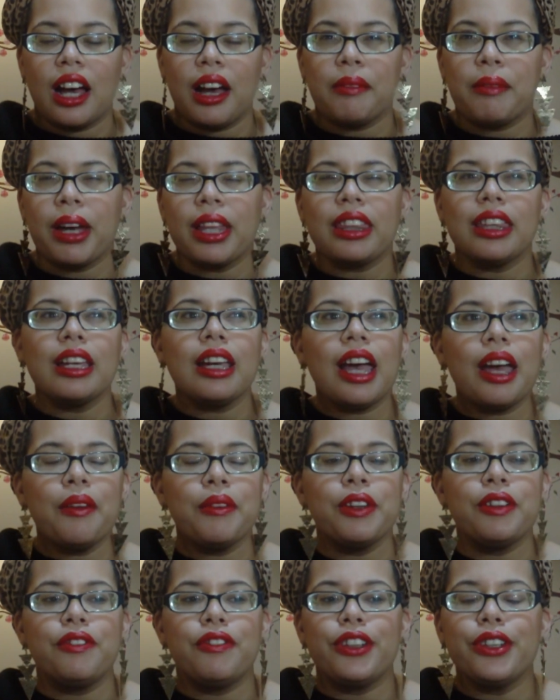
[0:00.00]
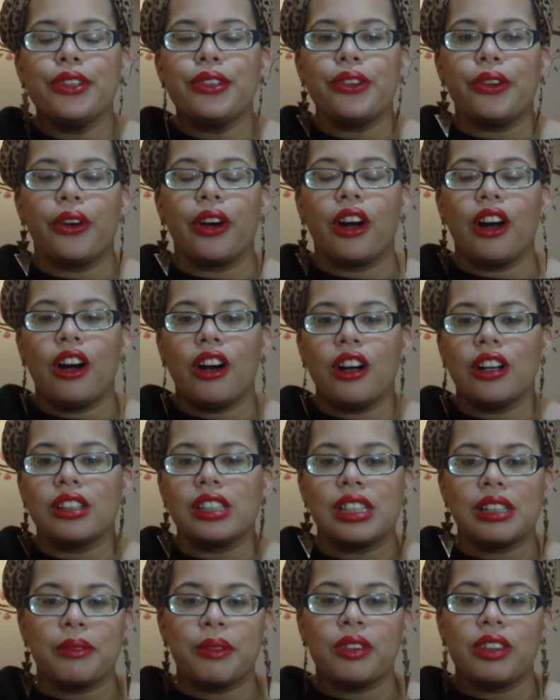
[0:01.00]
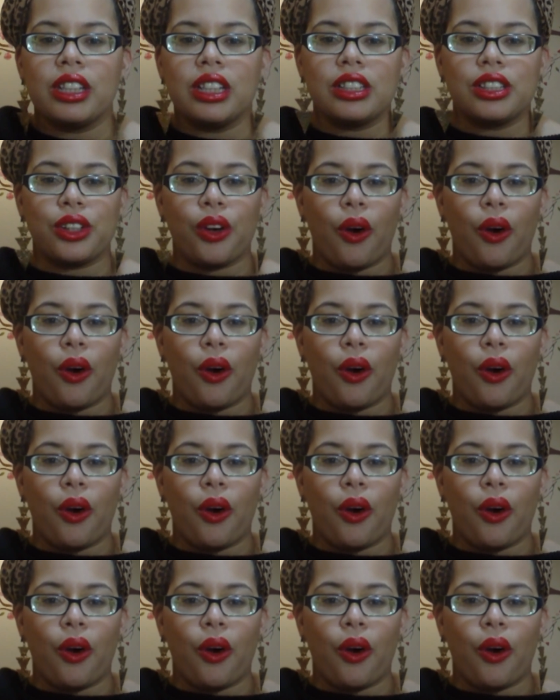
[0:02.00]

I think I reviewed or hauled some of these,